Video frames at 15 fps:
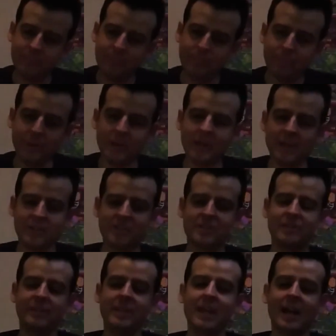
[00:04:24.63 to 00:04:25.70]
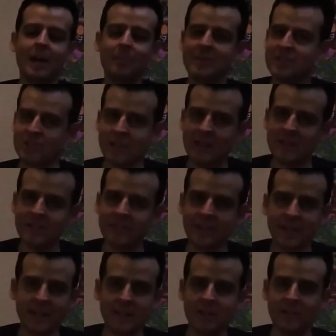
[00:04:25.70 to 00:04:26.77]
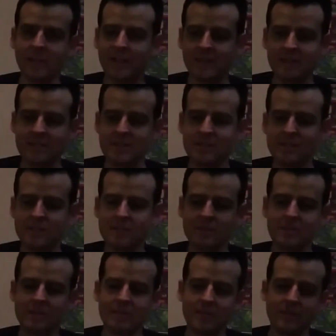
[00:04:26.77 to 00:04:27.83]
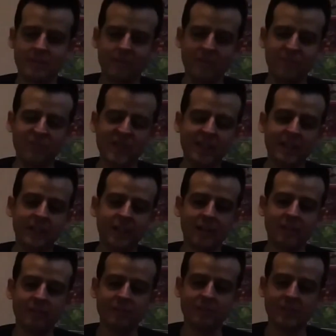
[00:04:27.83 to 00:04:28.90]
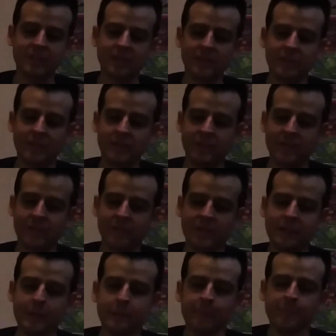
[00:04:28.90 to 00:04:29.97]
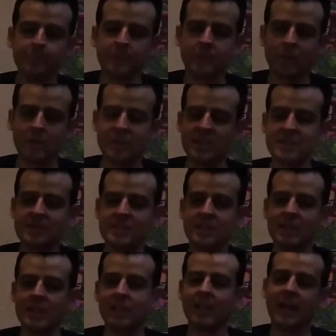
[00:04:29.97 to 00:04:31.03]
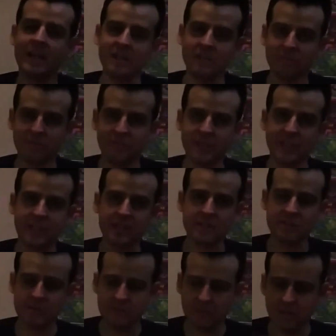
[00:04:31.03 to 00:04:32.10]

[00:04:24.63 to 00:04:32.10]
But yeah, I've been trying to like collect this figure of or this line of figures.